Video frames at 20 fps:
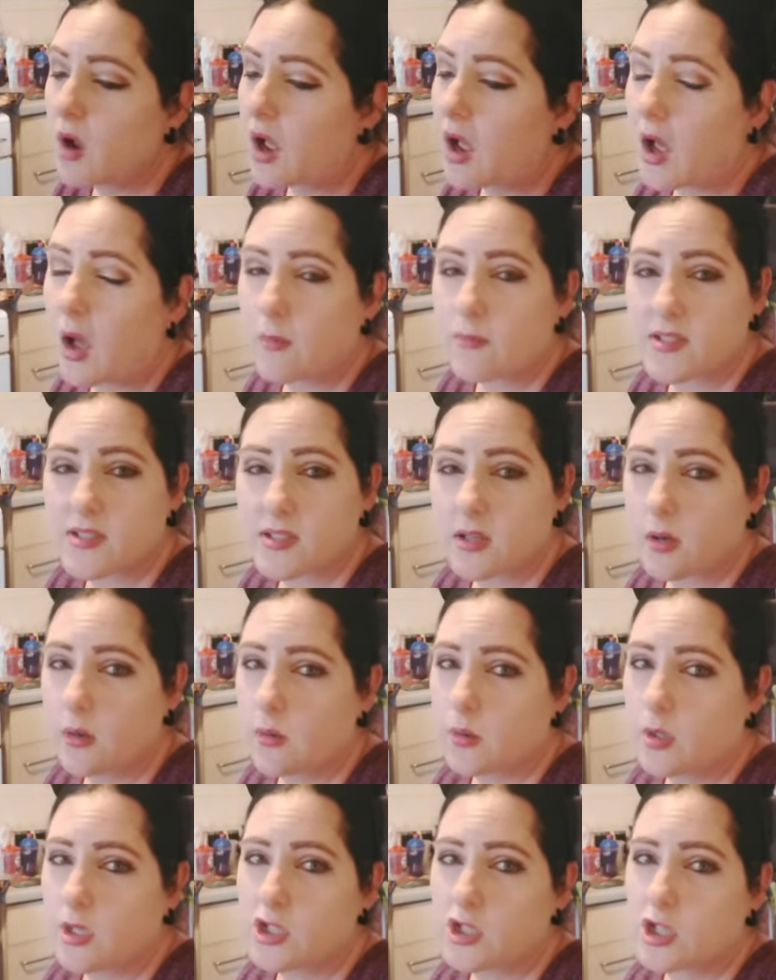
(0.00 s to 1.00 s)

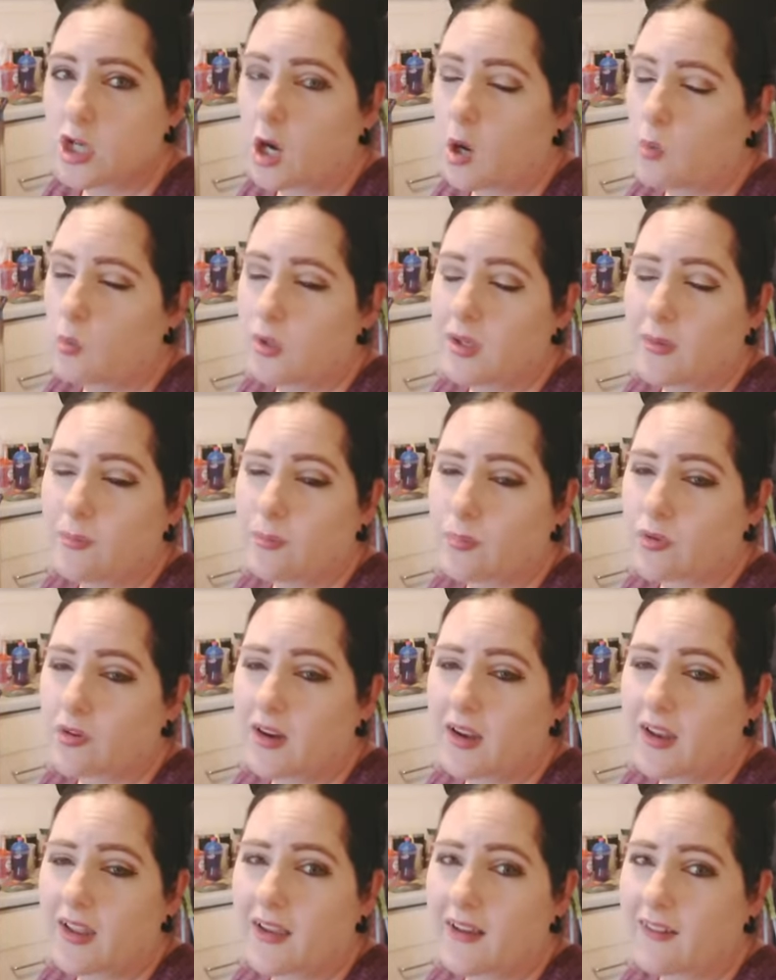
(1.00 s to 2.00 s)
Absolutely, totally
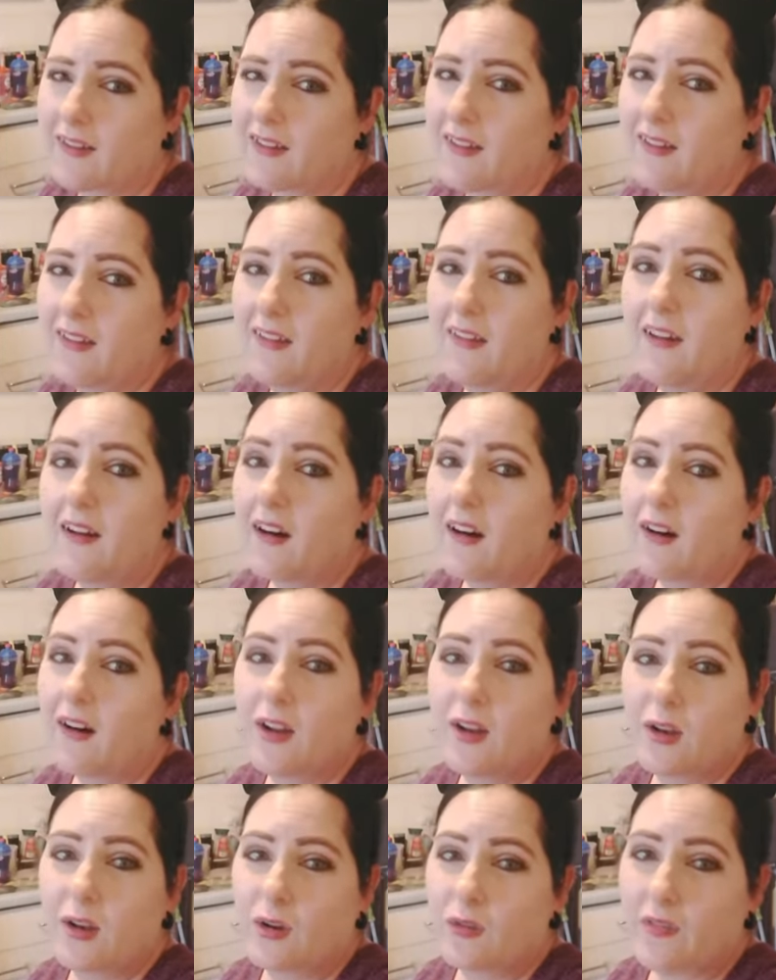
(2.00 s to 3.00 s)
brilliant. I
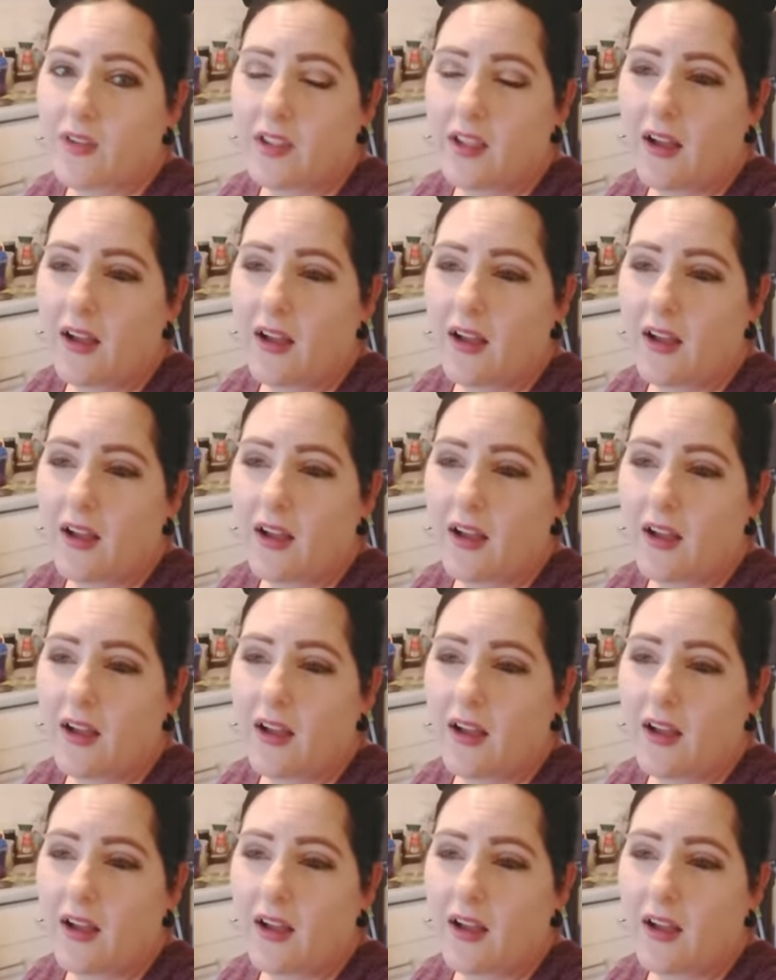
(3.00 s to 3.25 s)
love it.